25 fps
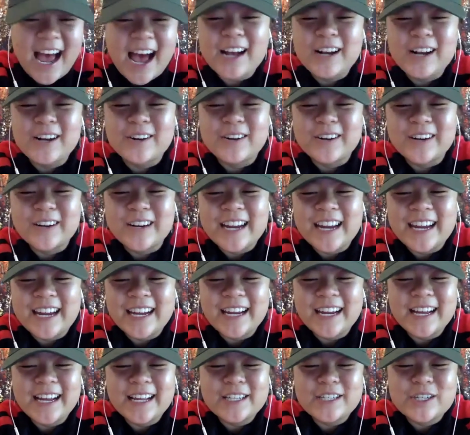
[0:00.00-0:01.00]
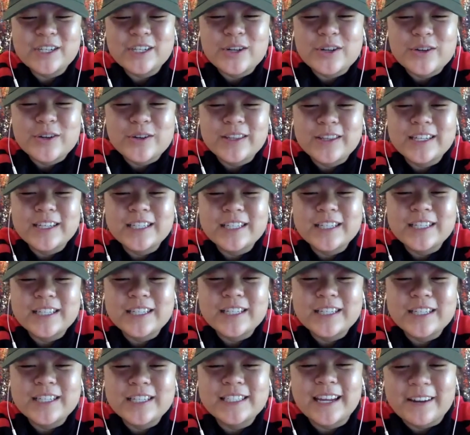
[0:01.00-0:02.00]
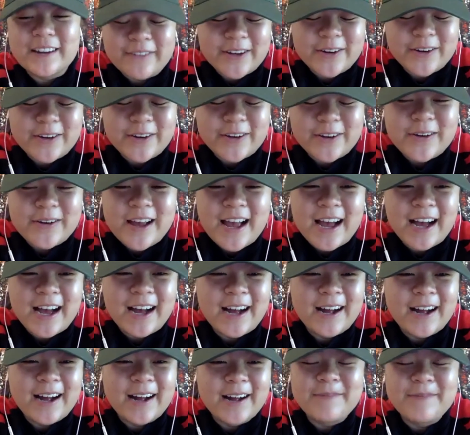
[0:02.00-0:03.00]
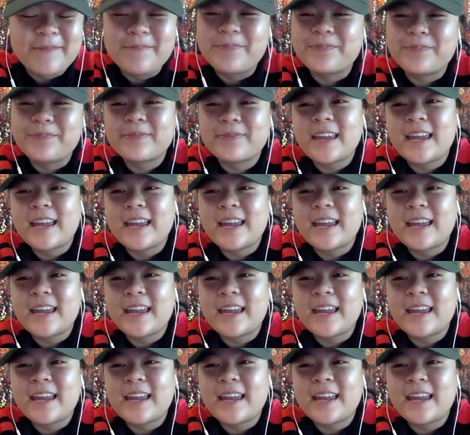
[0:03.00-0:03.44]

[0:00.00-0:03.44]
agreeing to this interview. Um,